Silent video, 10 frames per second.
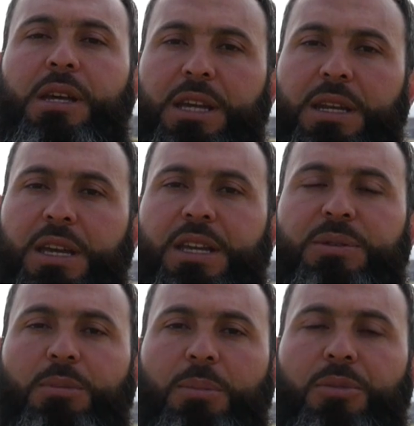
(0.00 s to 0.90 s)
in
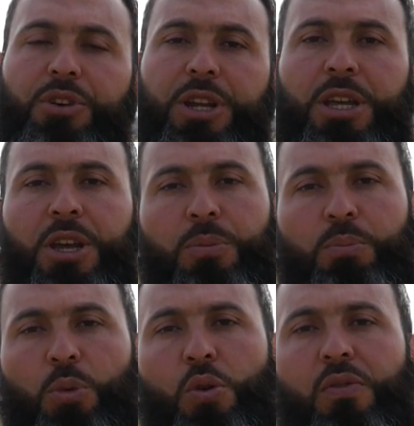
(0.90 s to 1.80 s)
his memory,
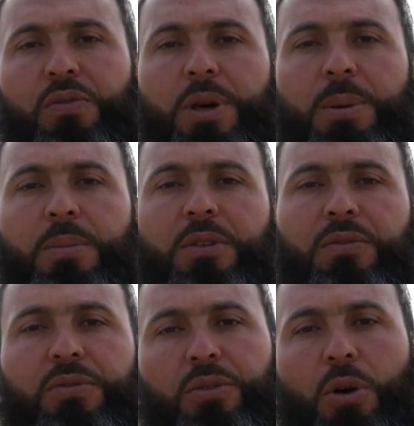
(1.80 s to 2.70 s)
move them
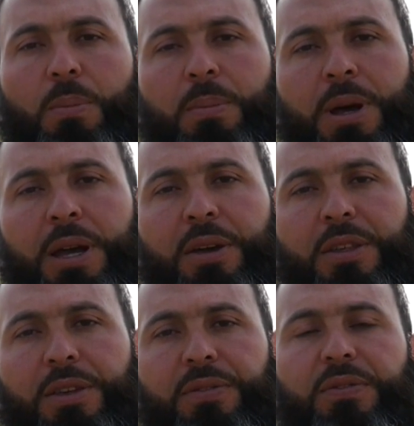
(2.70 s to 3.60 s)
from
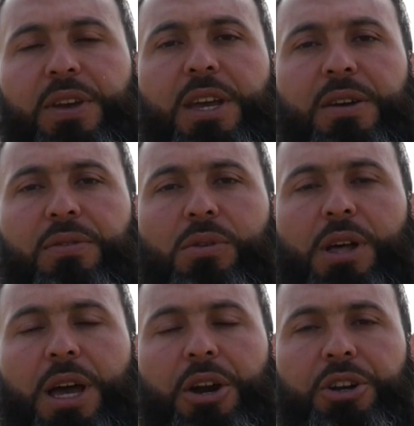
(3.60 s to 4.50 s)
the
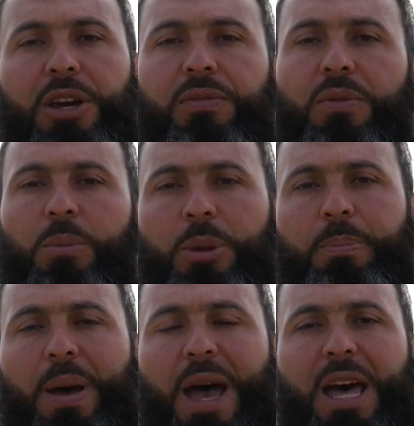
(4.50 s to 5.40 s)
fearful area, from the
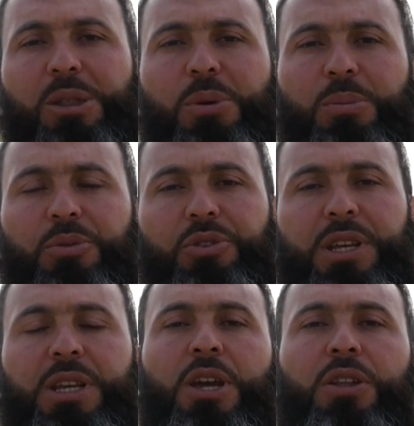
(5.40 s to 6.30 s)
bad
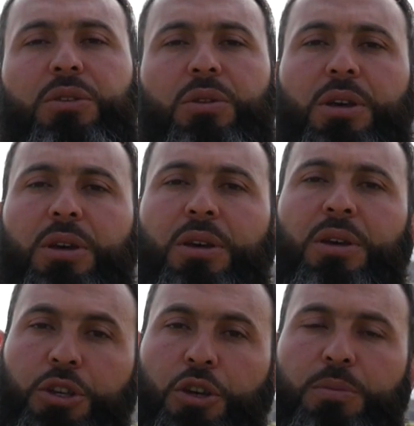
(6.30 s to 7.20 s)
memory to the
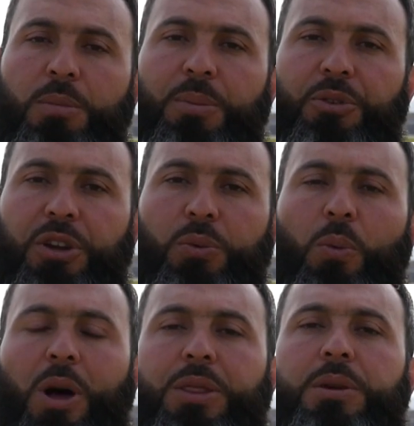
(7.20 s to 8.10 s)
good memory. We
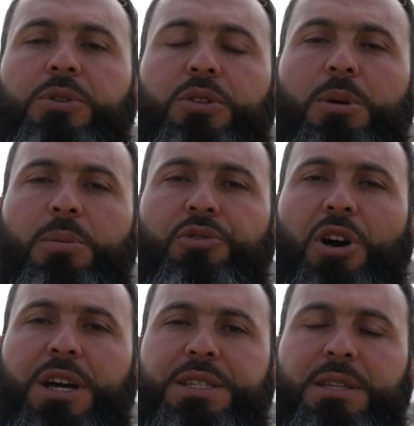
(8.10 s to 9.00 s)
want them to
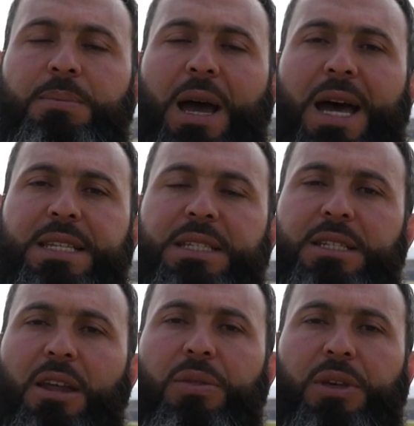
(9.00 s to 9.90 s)
memorize them as
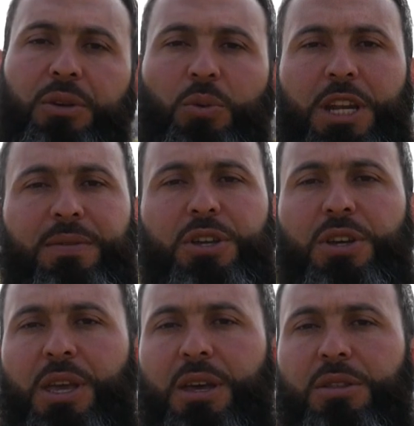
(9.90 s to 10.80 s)
nothing. Whenever
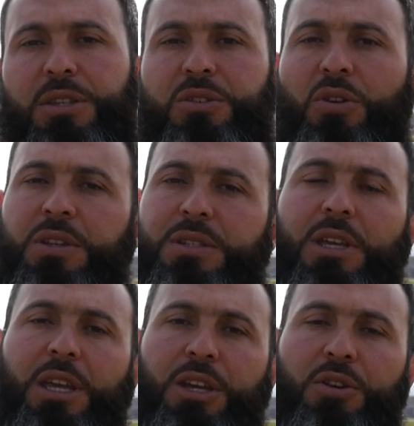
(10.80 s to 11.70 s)
you hear this noise,
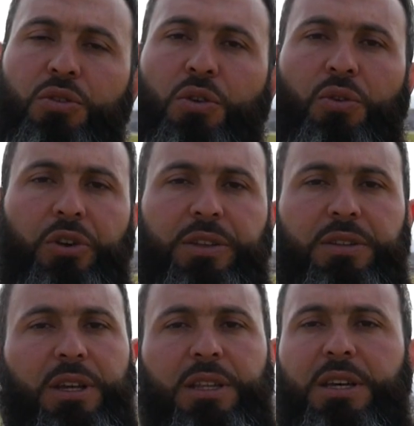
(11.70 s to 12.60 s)
ignore it.
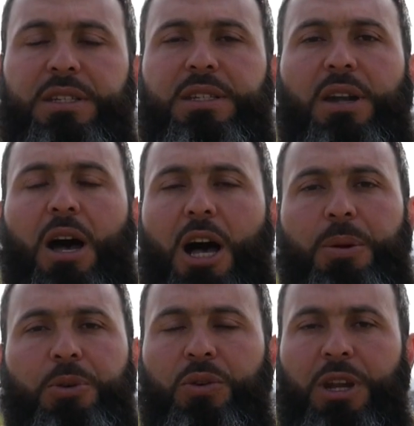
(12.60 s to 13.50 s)
It doesn't
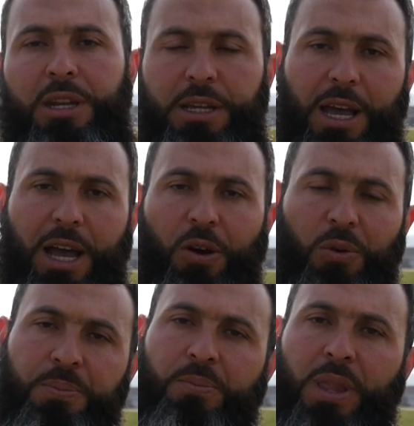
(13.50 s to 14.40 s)
harm you in
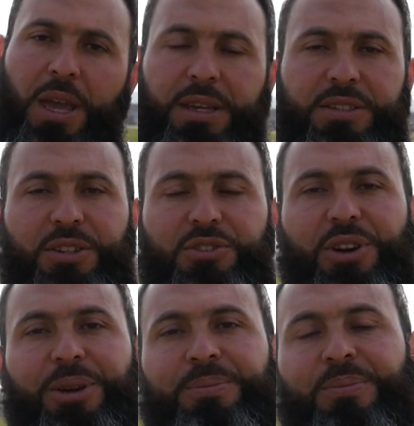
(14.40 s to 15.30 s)
anyhow,
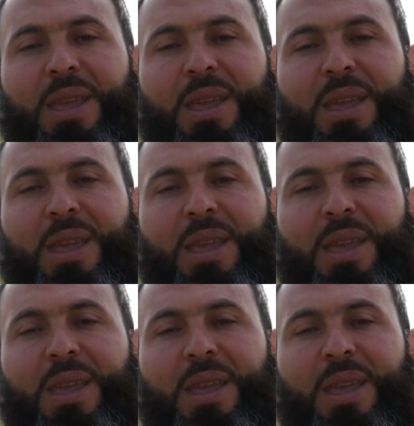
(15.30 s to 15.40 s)
etc.